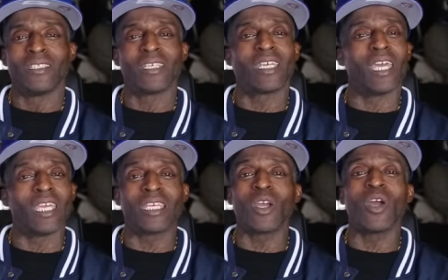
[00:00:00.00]

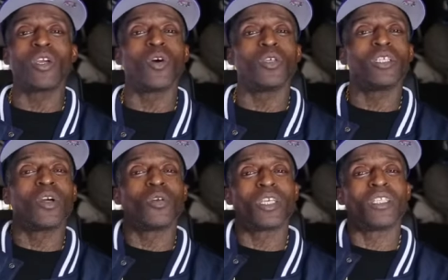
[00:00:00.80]
and go
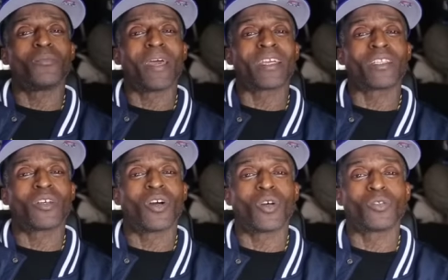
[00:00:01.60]
get in the back of the
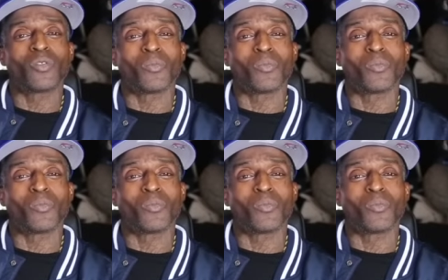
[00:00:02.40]
car, go to